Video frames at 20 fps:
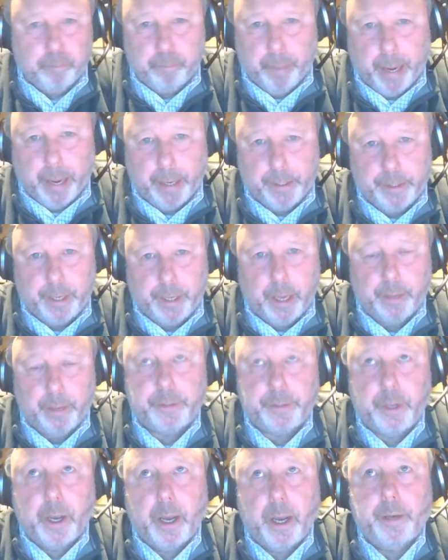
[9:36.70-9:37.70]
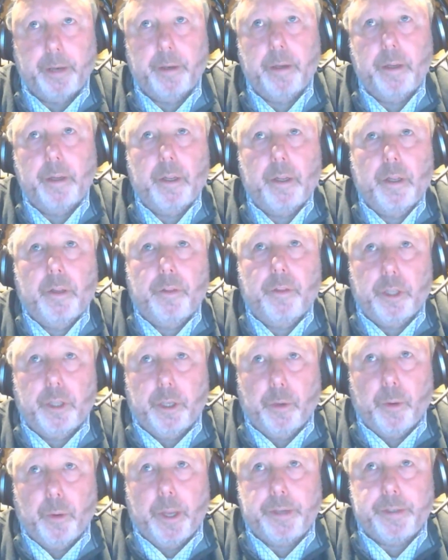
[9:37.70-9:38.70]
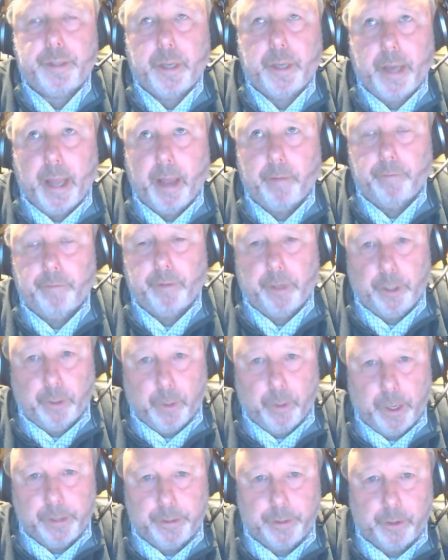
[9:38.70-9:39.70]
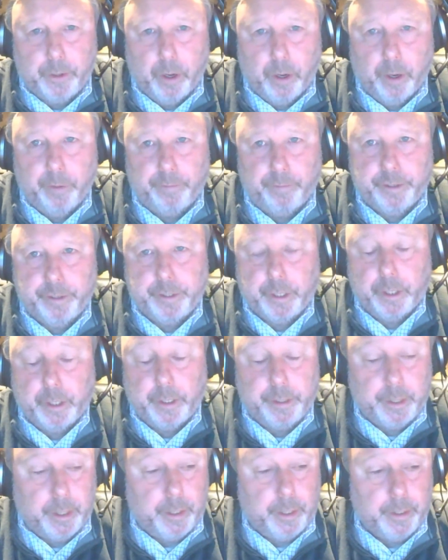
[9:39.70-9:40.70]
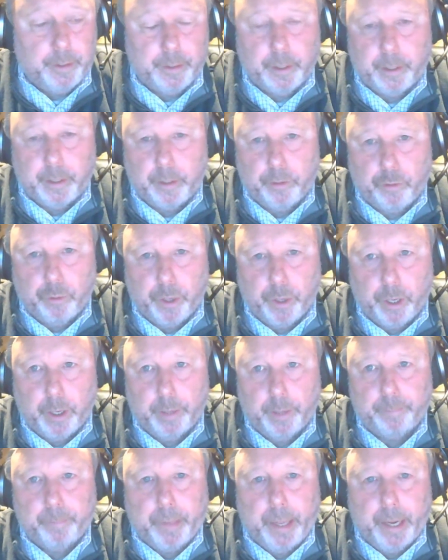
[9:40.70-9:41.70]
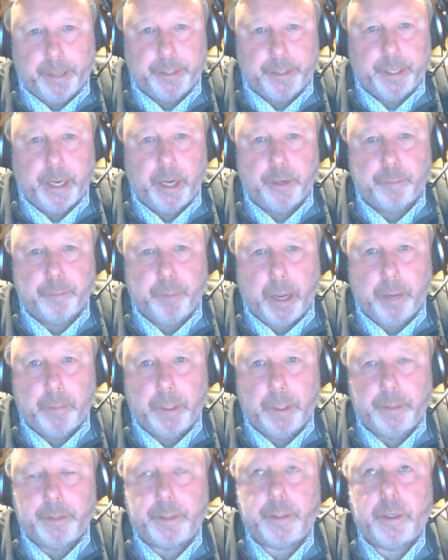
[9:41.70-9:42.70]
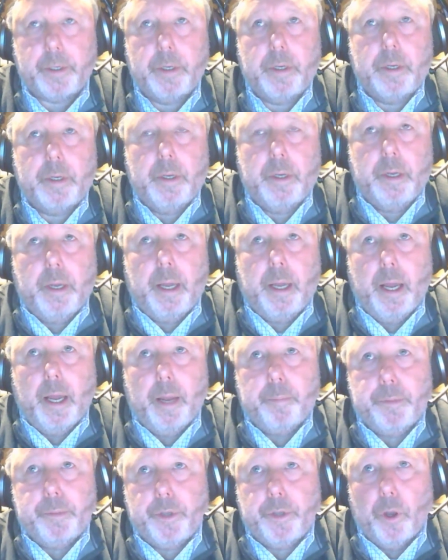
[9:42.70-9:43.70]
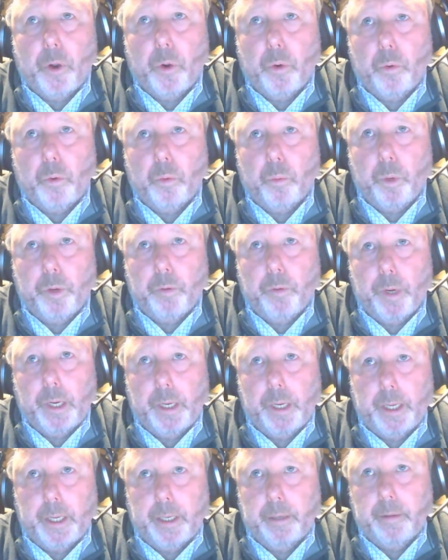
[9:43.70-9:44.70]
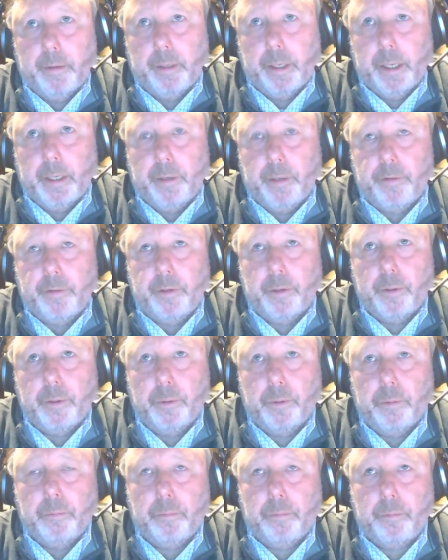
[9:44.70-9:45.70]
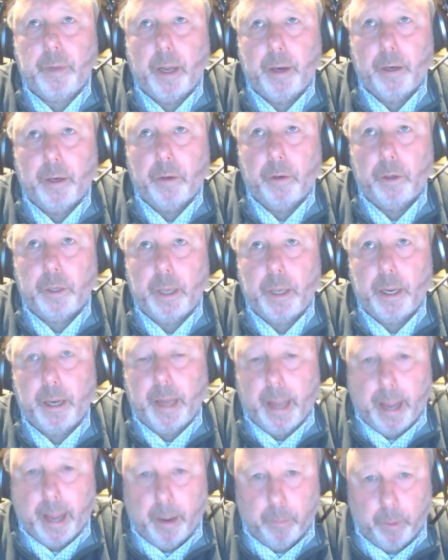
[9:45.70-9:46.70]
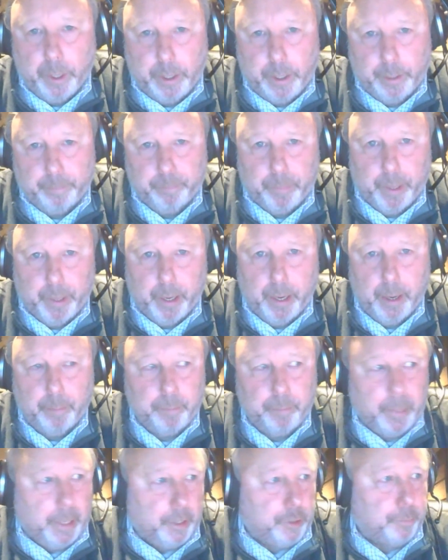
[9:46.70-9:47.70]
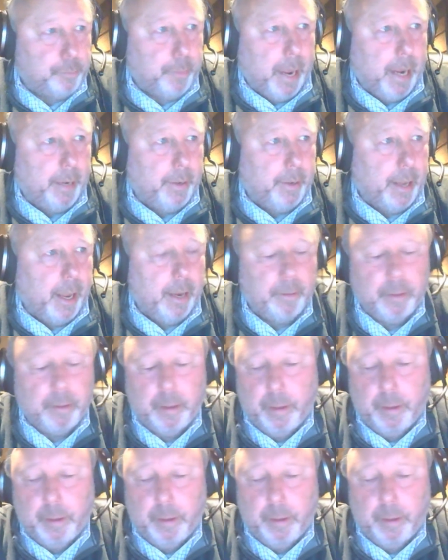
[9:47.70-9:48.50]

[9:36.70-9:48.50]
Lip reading: banks outside the US that have US dollar facilities that can trigger ACH payments. So we really need to kind of look at how we expand that.